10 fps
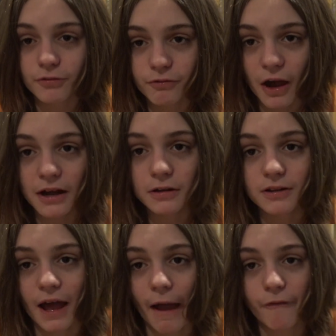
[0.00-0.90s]
The final
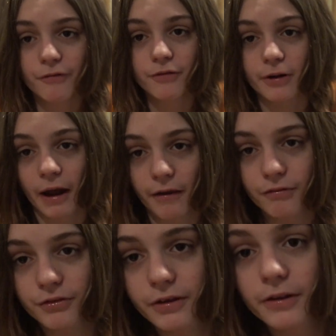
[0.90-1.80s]
craft
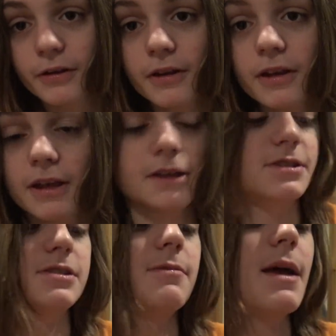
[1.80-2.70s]

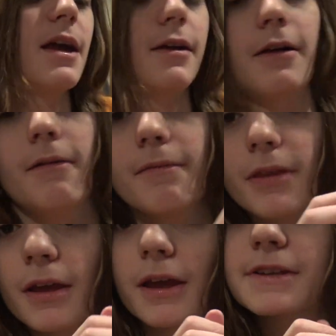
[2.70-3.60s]
is to make
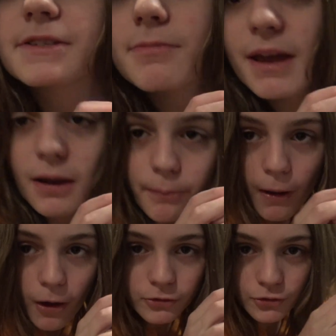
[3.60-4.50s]
a
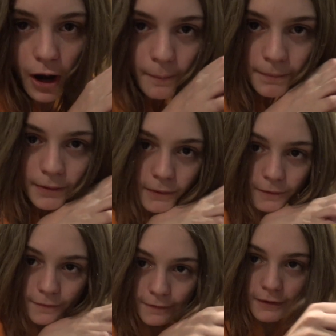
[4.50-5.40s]
ball drop.
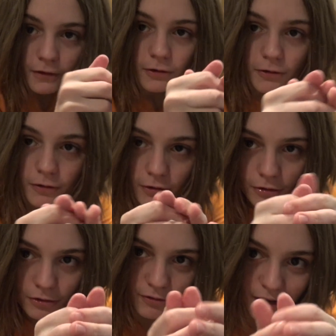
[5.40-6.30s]

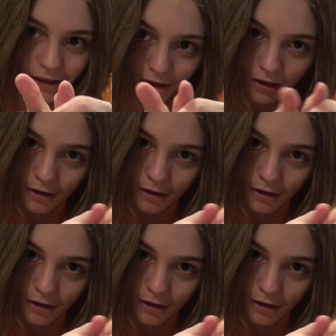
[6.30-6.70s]
Ready?